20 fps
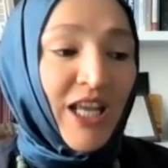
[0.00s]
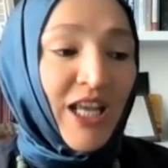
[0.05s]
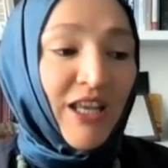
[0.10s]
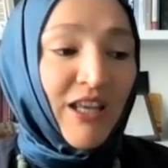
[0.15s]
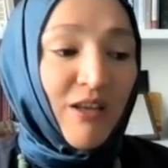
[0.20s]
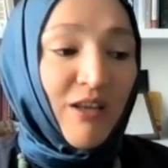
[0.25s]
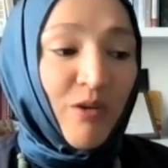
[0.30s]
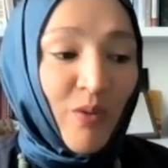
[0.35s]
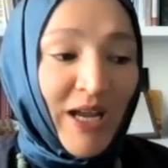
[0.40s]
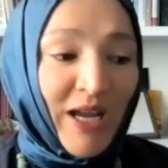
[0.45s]

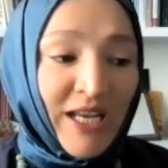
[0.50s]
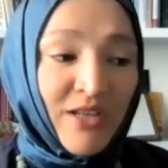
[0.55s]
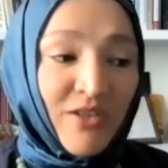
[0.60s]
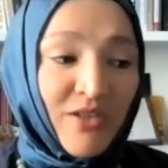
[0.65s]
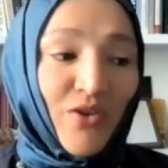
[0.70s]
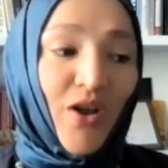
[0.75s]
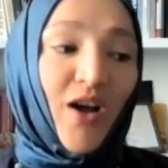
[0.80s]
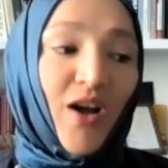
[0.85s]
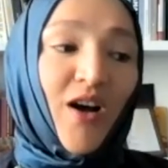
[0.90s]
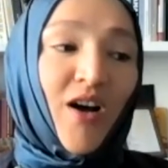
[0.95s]
He went
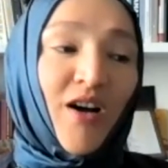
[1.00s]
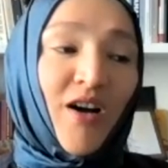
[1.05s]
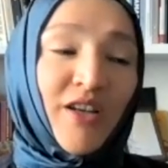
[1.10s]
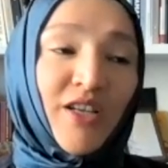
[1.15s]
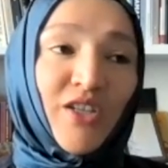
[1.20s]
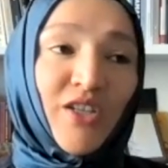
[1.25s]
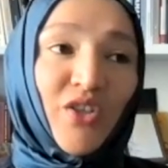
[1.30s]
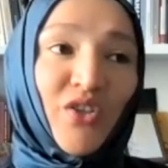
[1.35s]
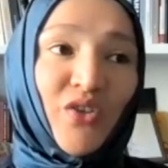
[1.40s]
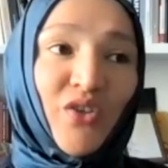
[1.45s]

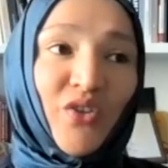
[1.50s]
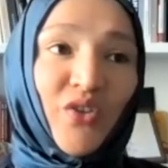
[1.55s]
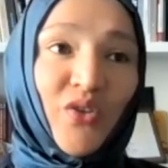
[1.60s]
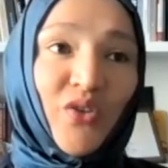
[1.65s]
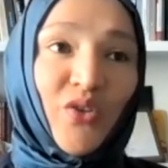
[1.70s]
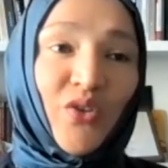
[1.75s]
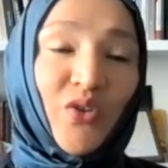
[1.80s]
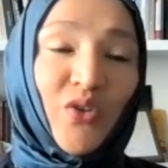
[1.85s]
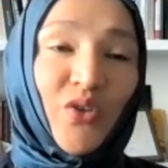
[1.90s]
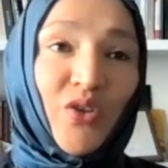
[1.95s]

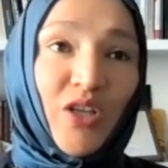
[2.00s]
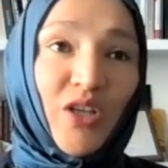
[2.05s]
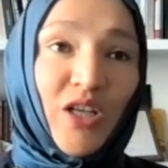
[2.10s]
to